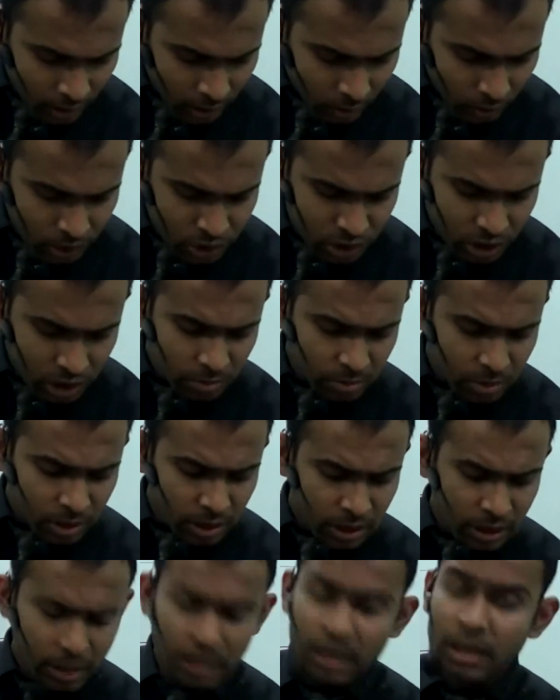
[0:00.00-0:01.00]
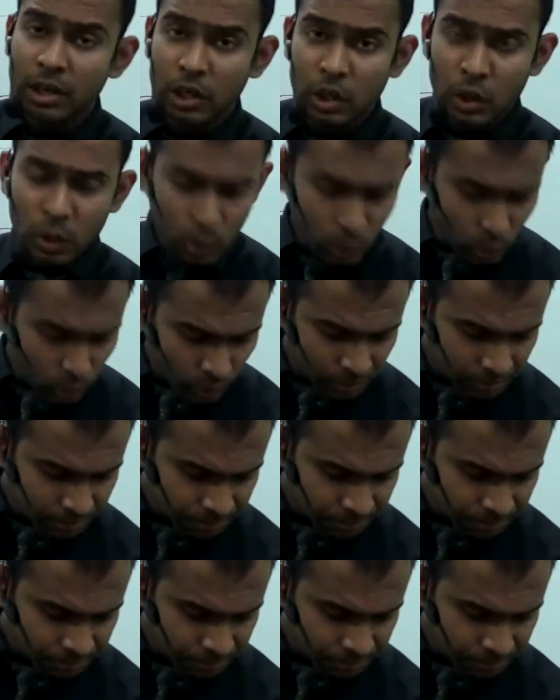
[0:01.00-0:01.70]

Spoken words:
Question number 2,